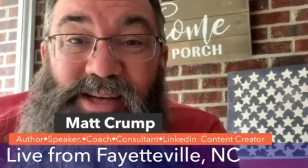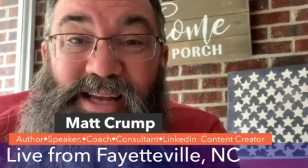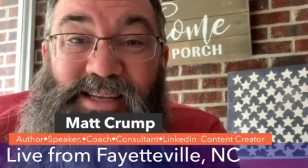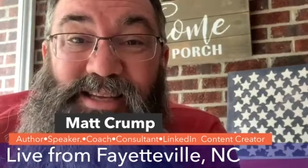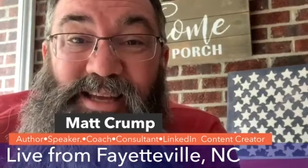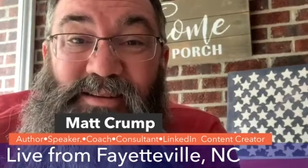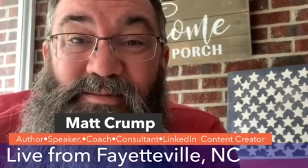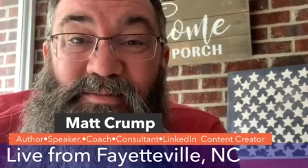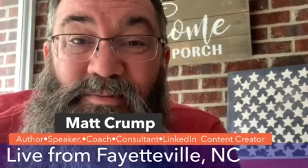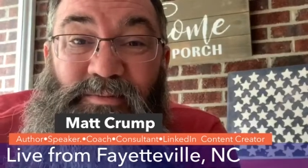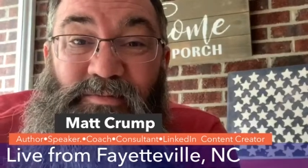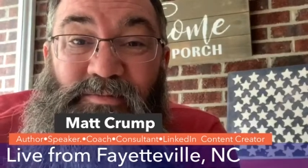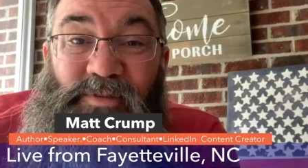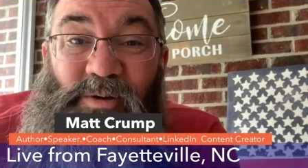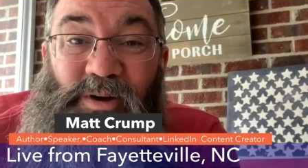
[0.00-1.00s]
That
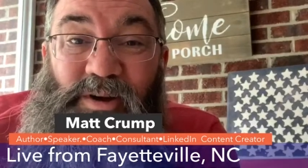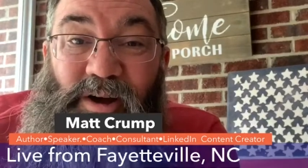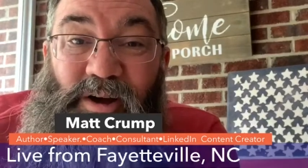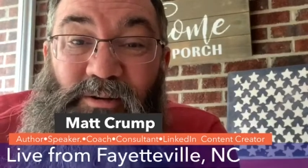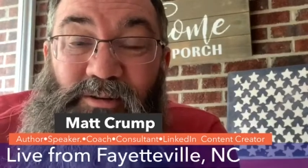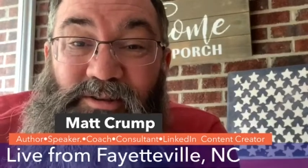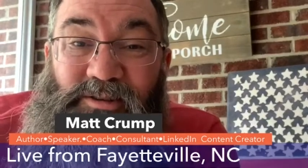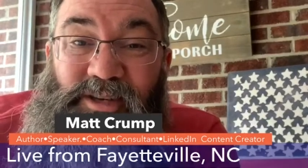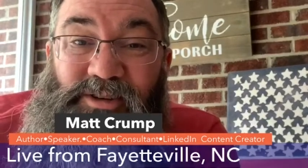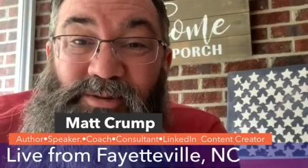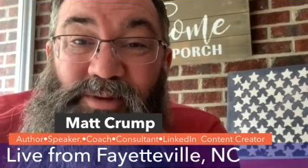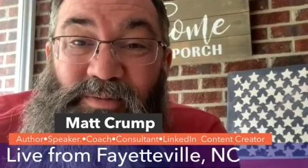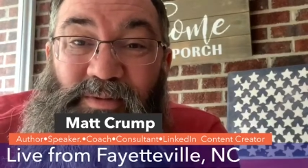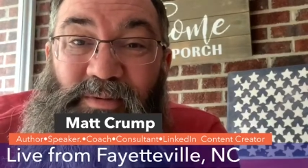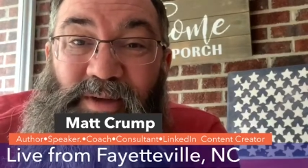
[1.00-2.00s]
phone call
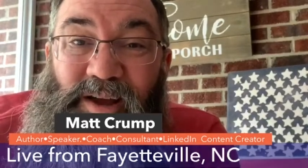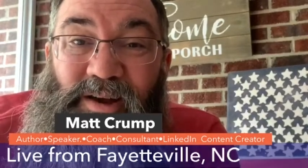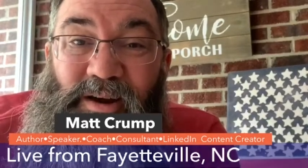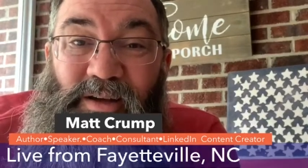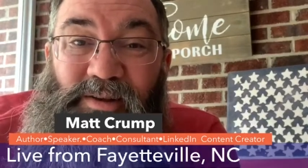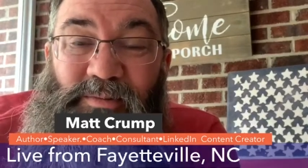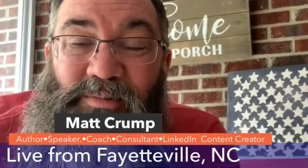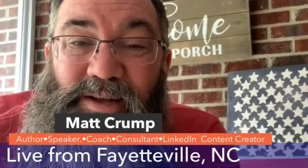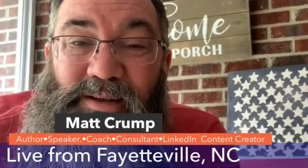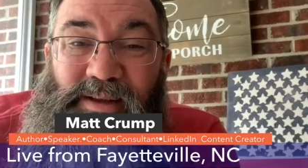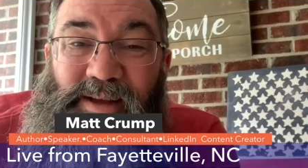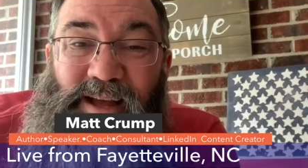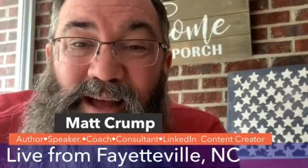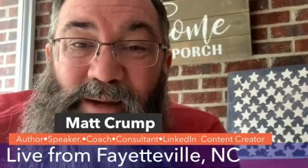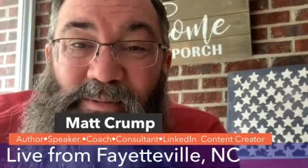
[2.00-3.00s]
disrupted my call there, but
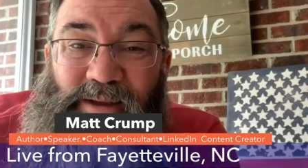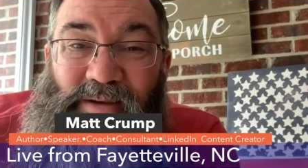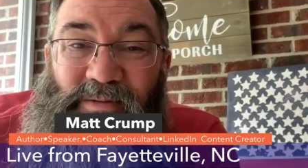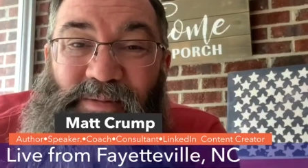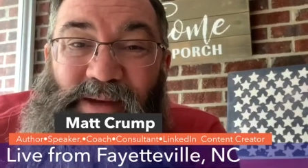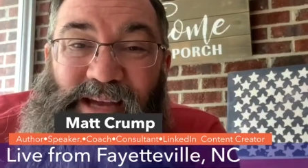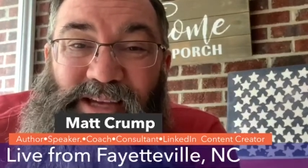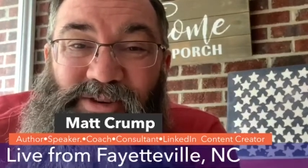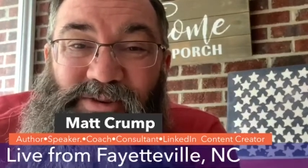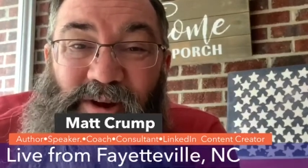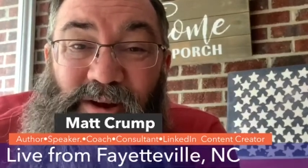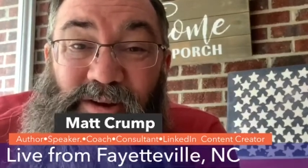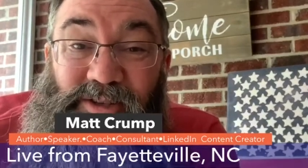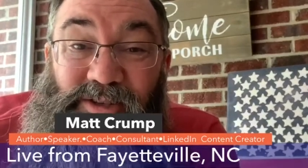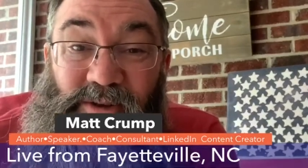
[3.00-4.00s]
I'm coming back
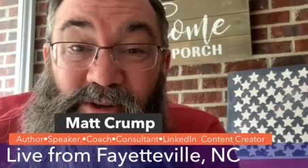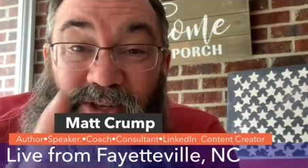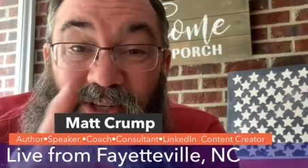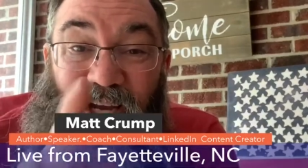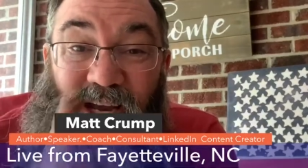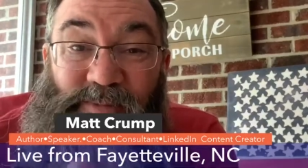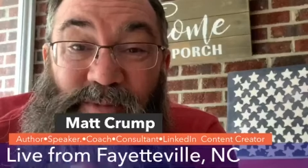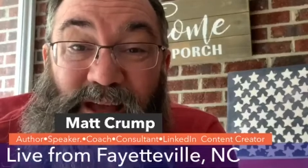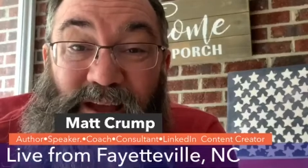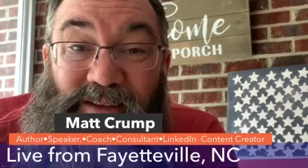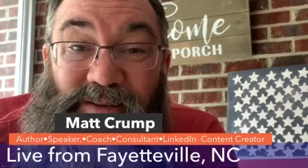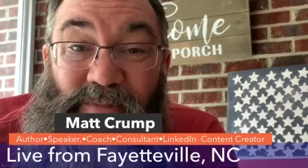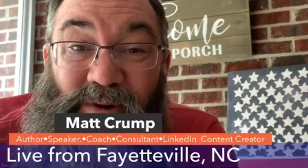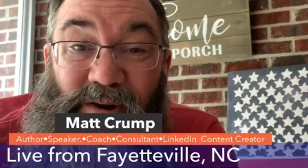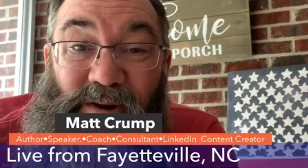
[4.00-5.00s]
strong. So check me out
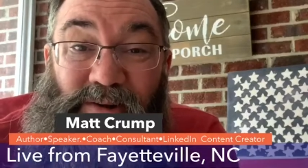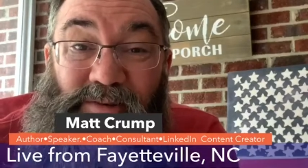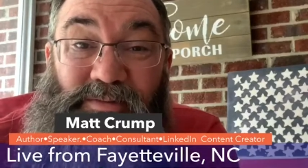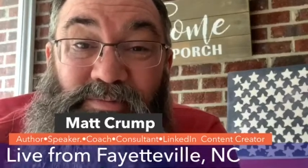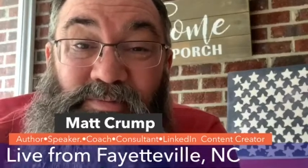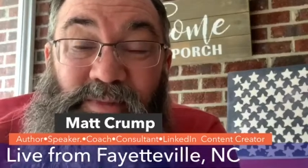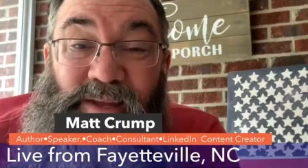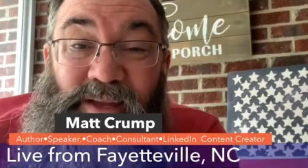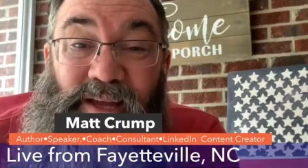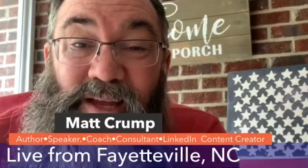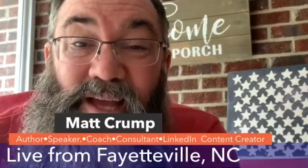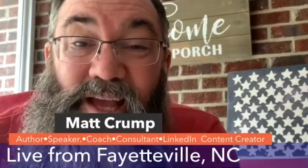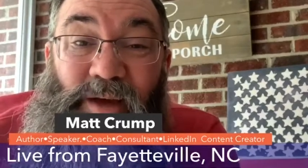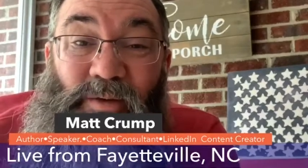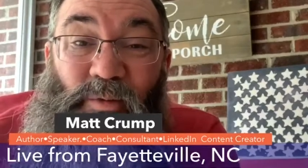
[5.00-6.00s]
tomorrow
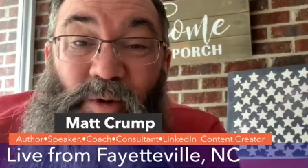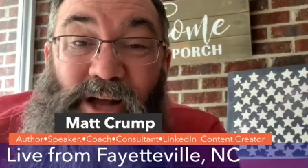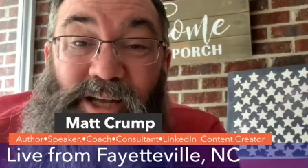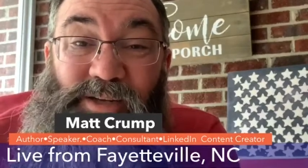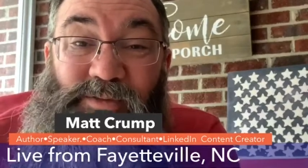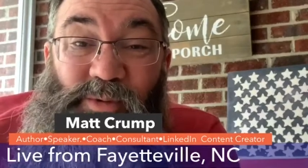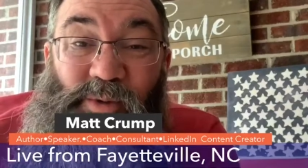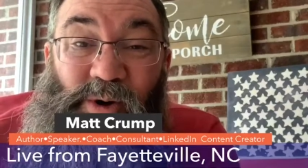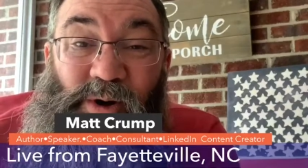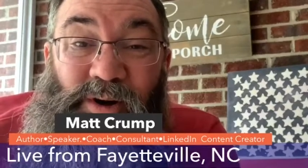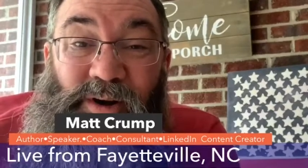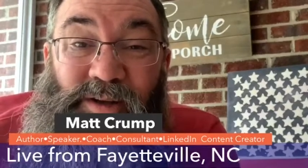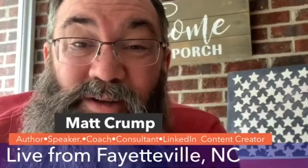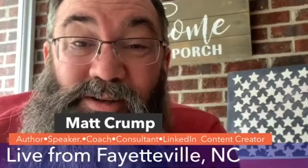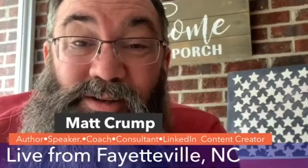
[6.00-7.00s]
and watch
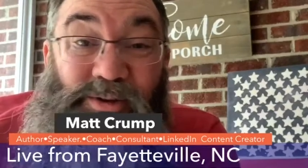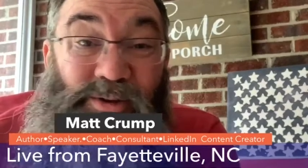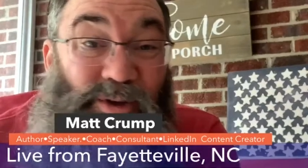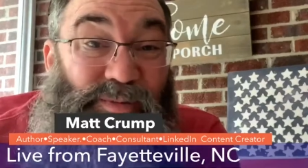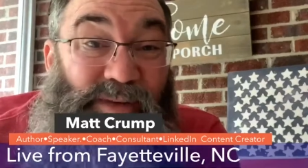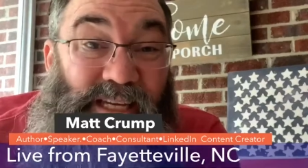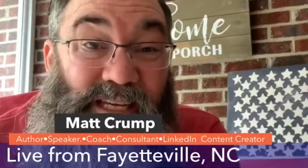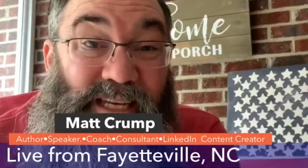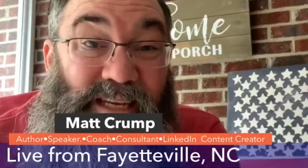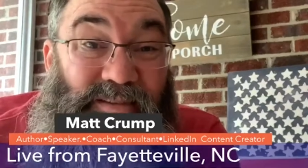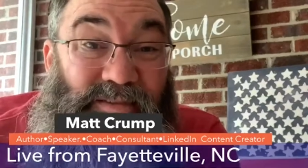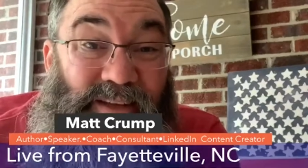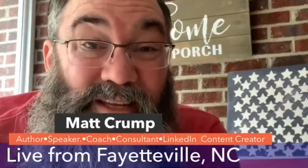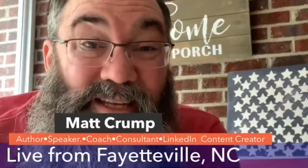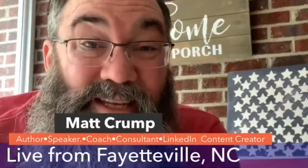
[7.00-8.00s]
for Do You
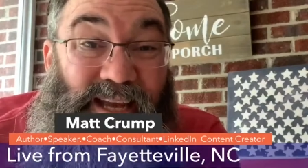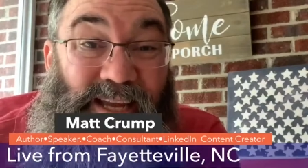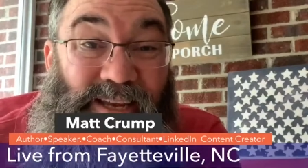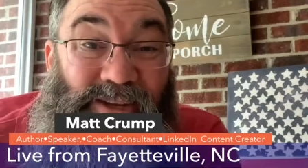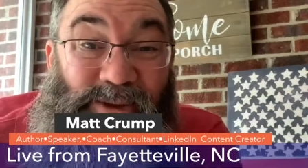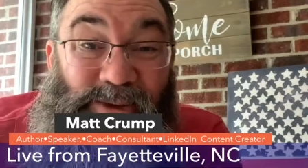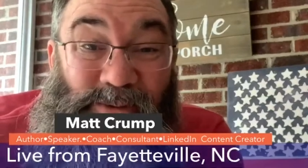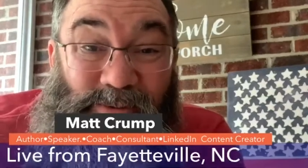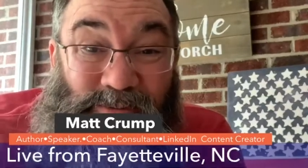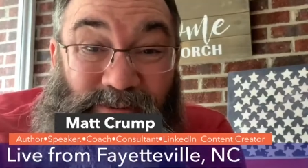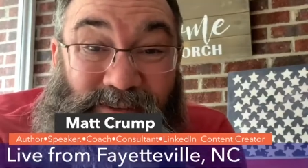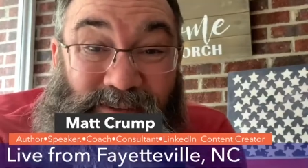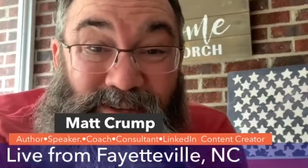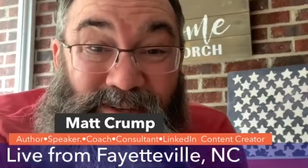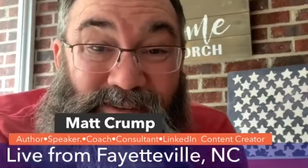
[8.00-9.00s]
Believe in You?
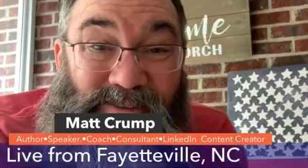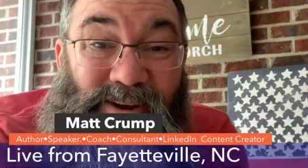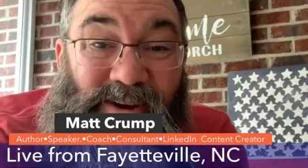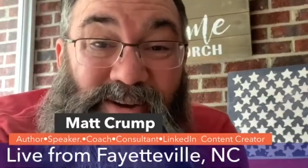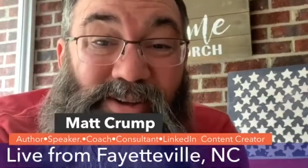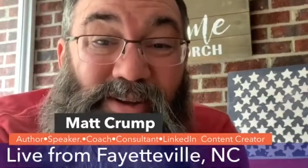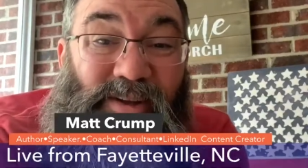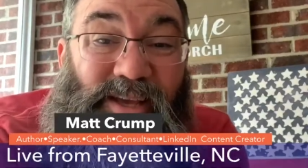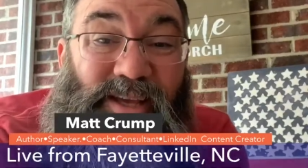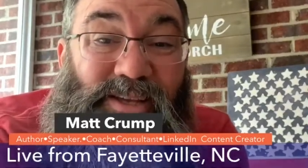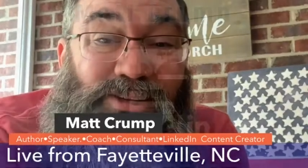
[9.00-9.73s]
Talk to y'all again